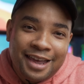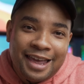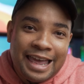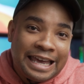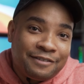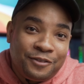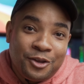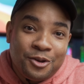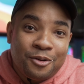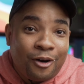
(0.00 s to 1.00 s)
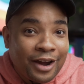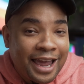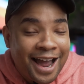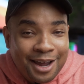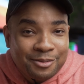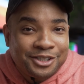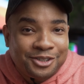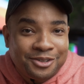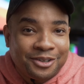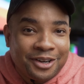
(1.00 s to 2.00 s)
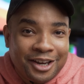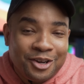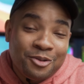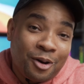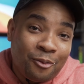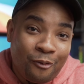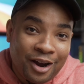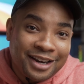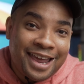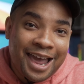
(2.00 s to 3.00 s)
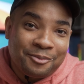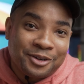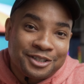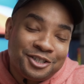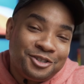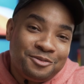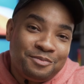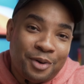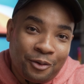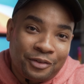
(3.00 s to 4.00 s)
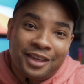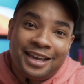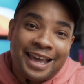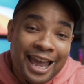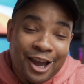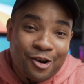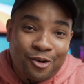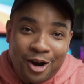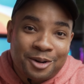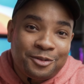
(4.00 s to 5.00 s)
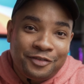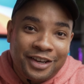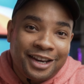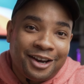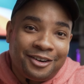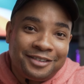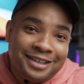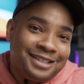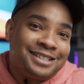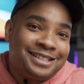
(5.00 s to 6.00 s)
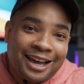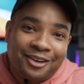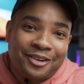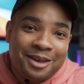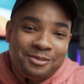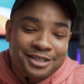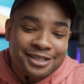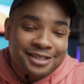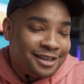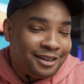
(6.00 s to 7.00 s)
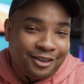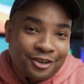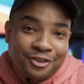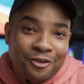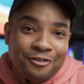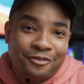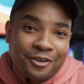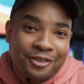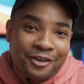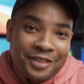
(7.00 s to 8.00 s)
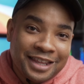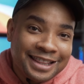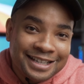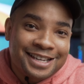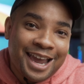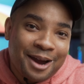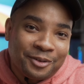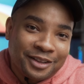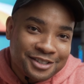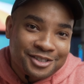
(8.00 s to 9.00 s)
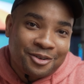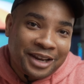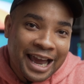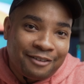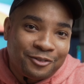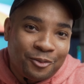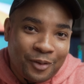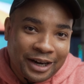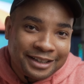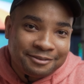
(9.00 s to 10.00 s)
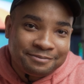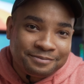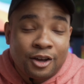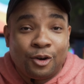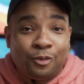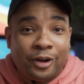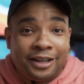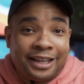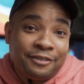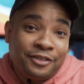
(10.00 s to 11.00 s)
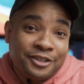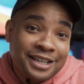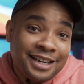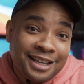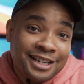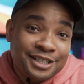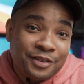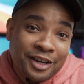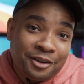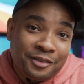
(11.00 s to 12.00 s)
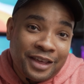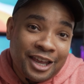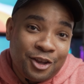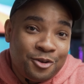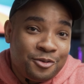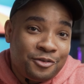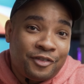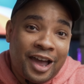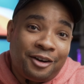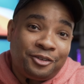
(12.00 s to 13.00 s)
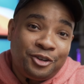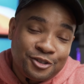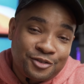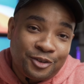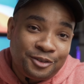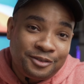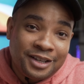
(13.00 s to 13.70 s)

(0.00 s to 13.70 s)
If you are a hybrid shooter and you want one camera to do both incredible video and stellar images, look no further than this camera, the Sony Alpha 1. Well, if there's anything in this video that you found useful,